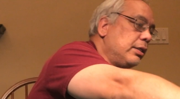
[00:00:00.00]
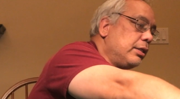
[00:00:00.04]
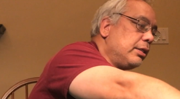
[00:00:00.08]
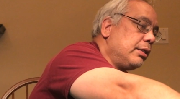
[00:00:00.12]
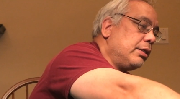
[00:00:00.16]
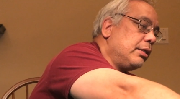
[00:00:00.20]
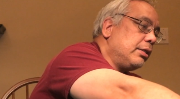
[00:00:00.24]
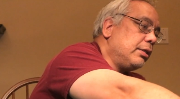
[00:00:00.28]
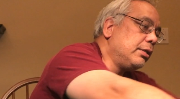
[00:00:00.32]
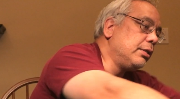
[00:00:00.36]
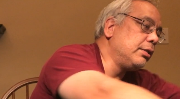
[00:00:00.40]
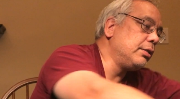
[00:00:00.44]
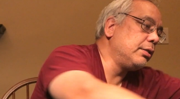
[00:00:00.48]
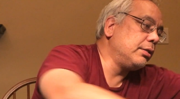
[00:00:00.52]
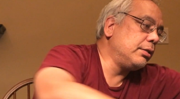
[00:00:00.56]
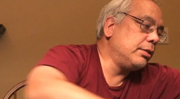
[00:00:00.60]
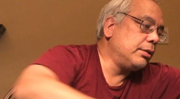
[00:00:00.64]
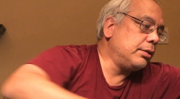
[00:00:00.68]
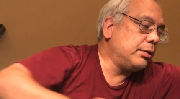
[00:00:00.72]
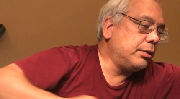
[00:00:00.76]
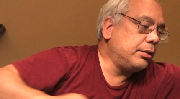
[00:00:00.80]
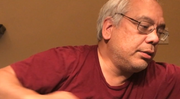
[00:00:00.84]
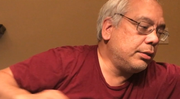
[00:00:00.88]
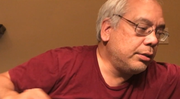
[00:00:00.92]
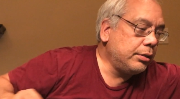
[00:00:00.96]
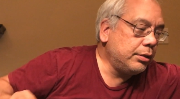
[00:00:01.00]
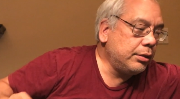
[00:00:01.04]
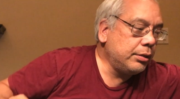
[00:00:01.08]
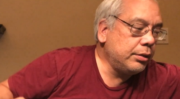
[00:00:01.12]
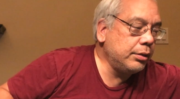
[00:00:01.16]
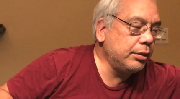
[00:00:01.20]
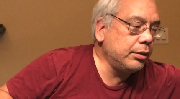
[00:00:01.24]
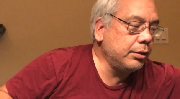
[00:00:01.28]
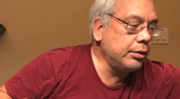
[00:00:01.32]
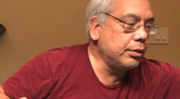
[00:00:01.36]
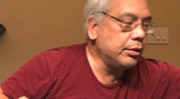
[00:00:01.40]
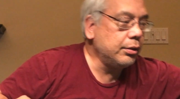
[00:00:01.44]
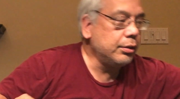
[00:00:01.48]

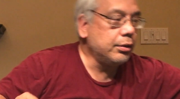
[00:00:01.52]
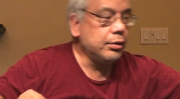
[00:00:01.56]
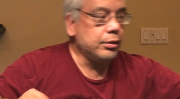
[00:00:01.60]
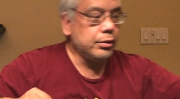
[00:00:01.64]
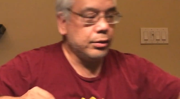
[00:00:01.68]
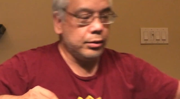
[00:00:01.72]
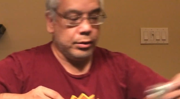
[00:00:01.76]
Nobody speaks.